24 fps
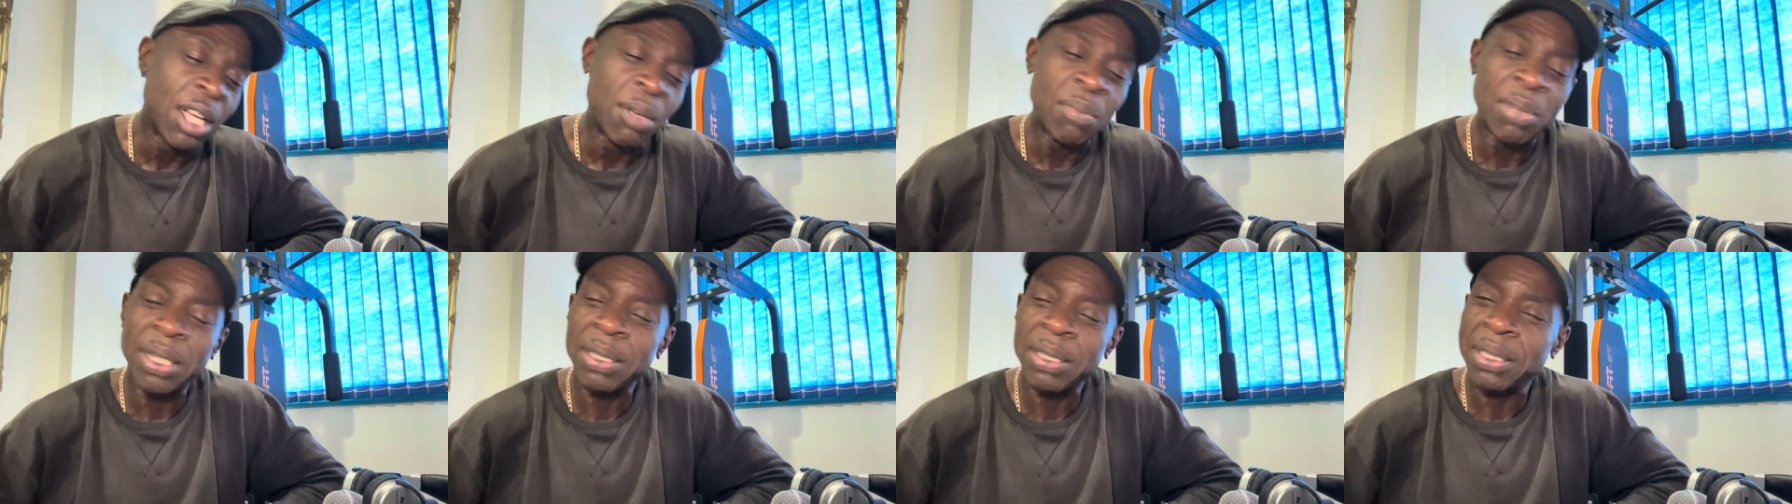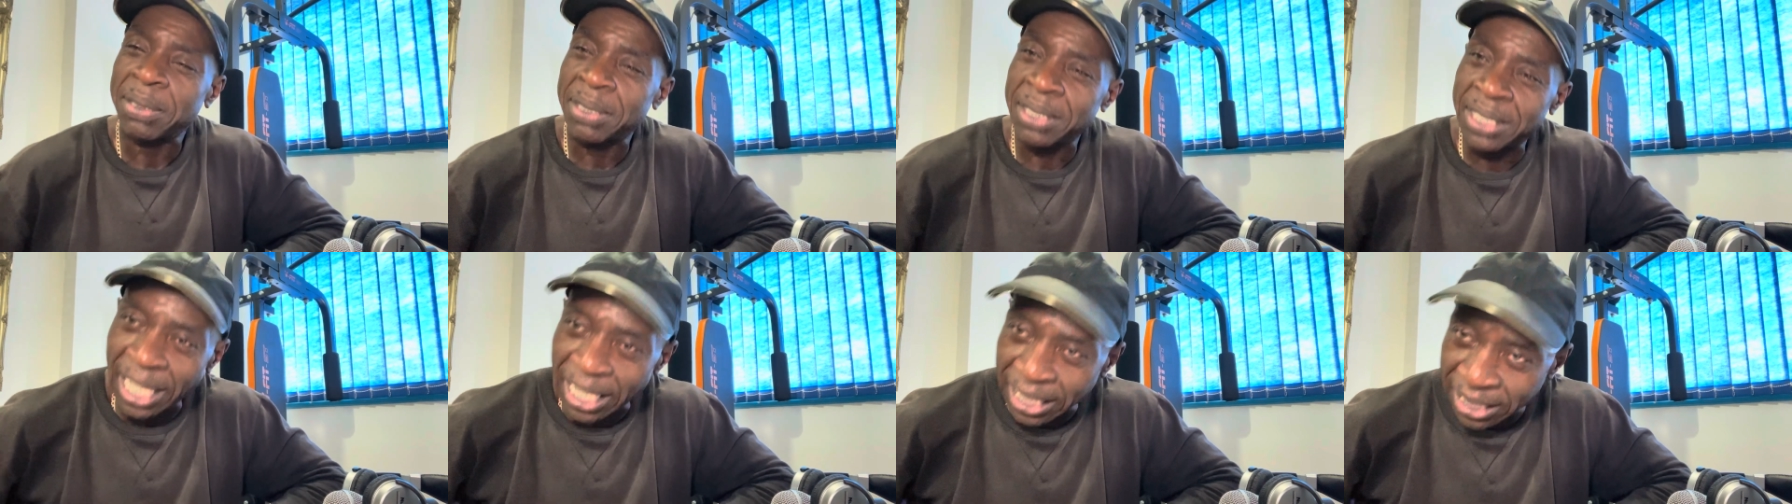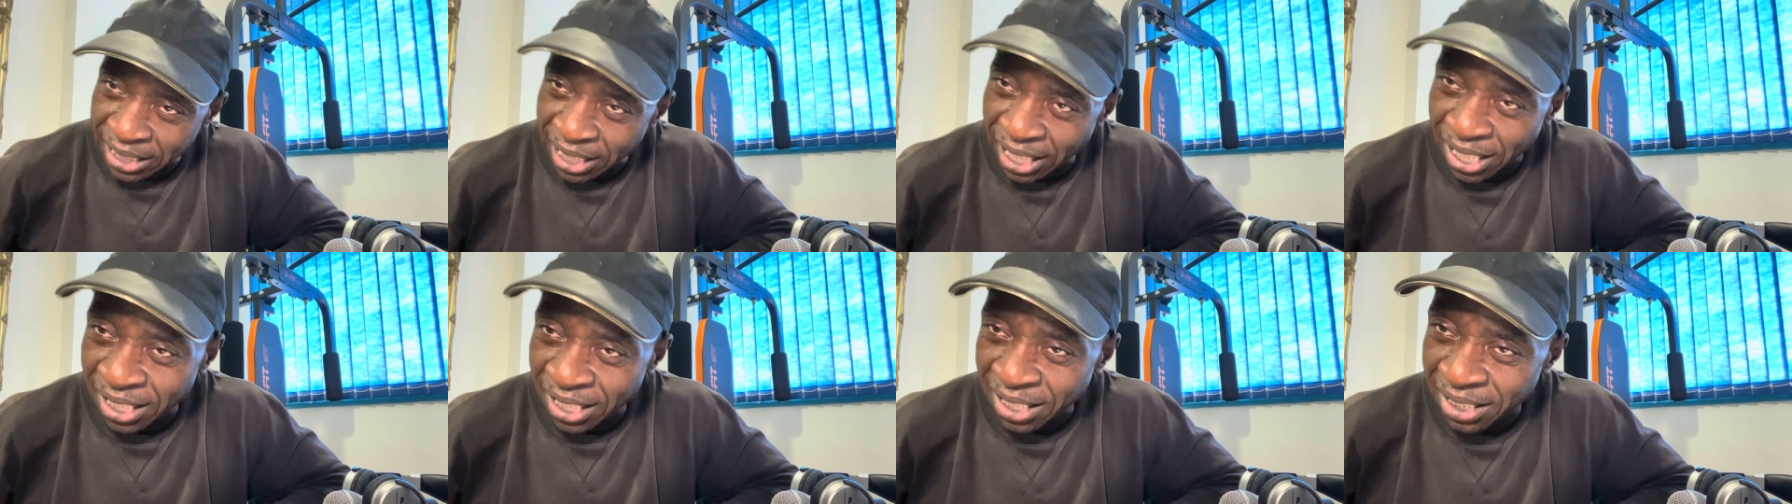But
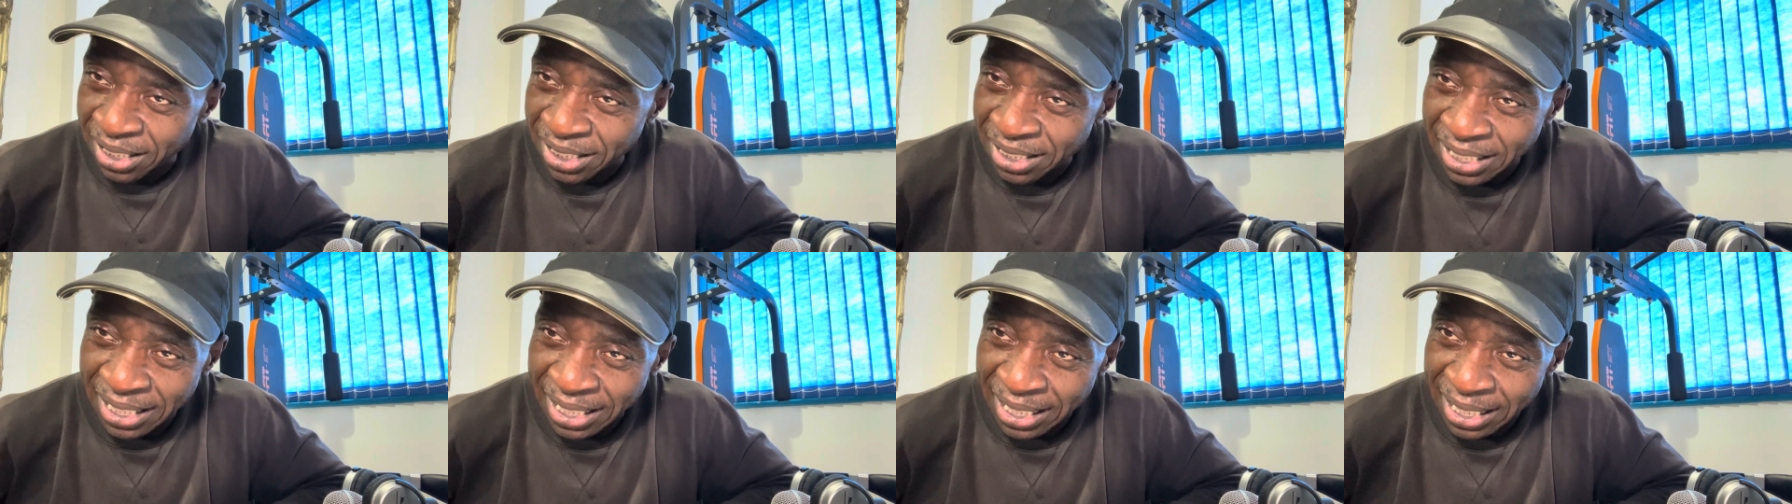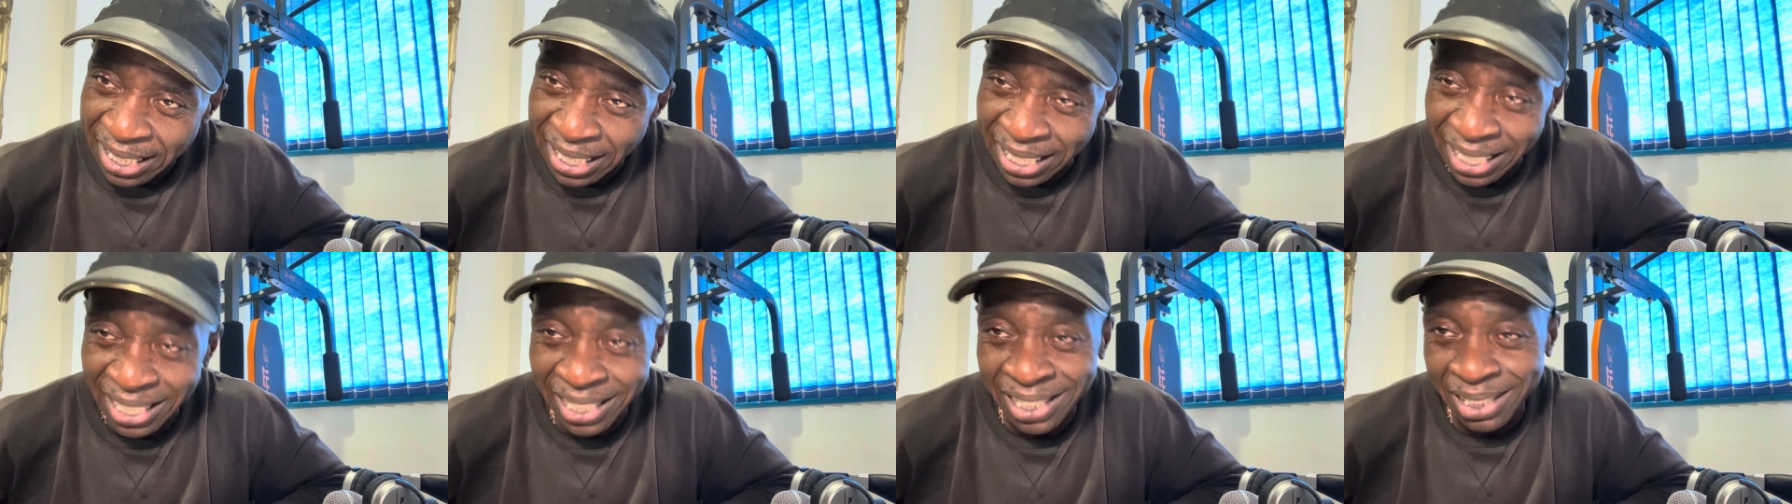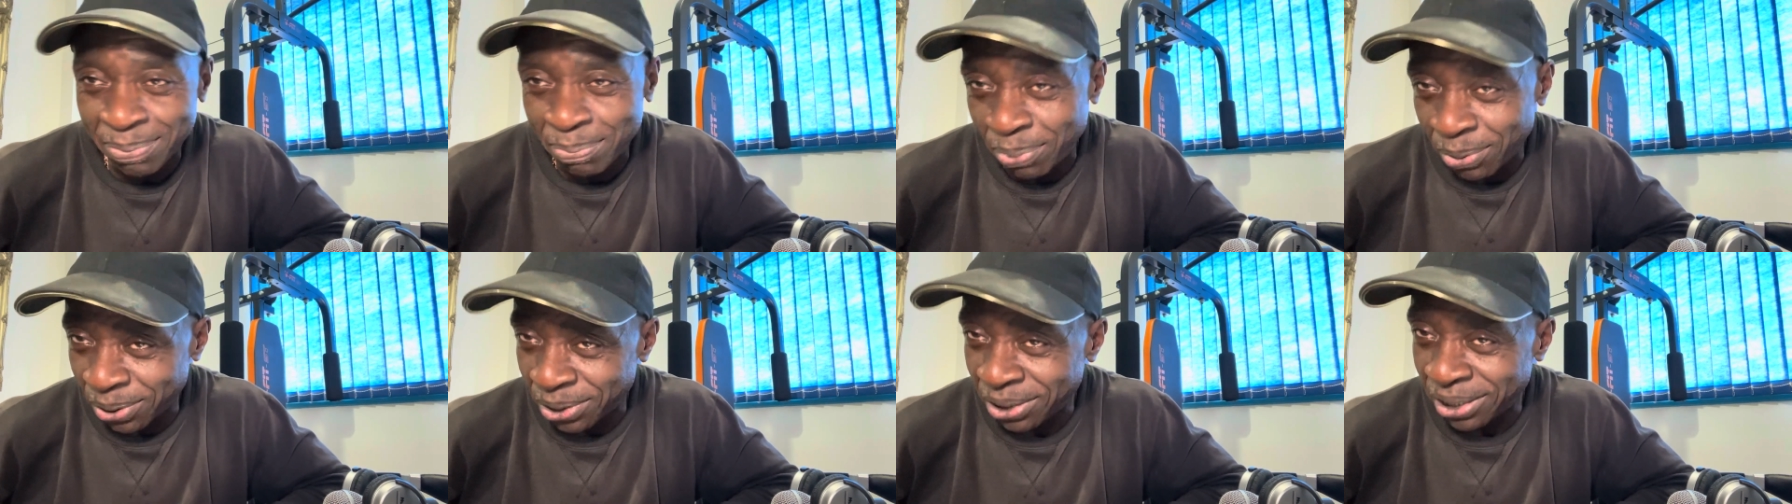Tata, he's
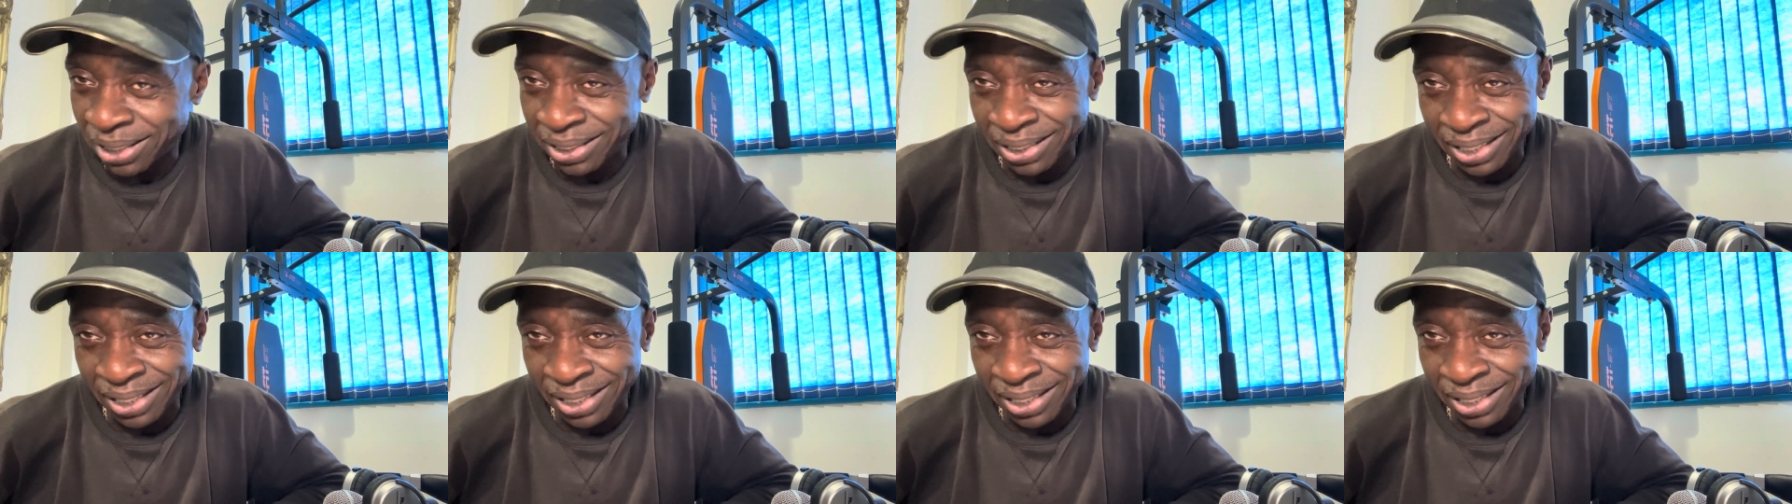pushing,